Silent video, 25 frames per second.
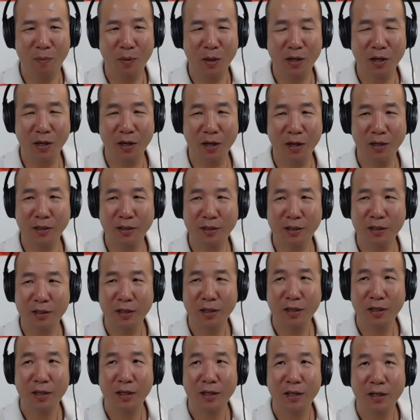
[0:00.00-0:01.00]
Because
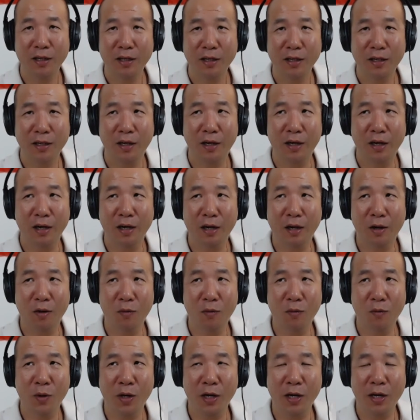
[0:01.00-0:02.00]

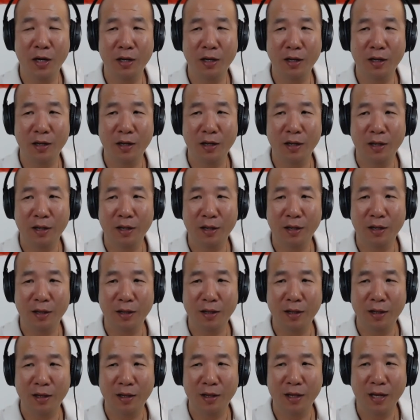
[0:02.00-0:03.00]
when
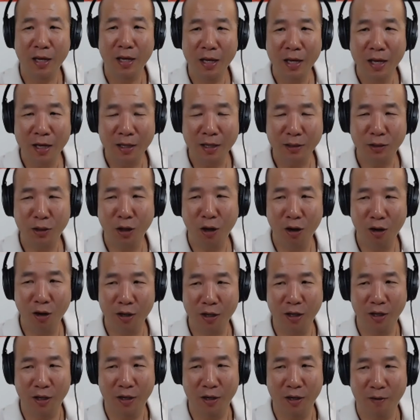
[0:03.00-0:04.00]
he is
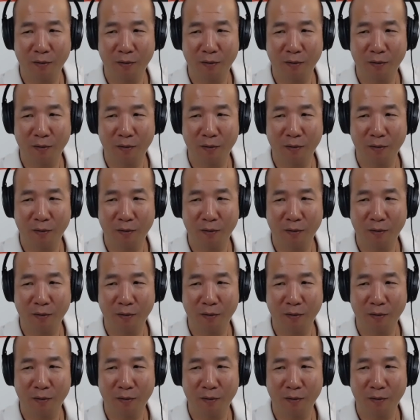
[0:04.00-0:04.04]
talking,